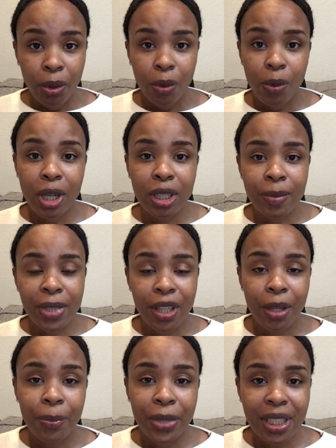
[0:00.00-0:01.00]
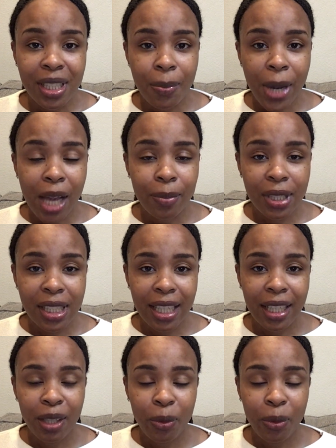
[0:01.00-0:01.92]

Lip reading: Welcome to the Books Bible Study.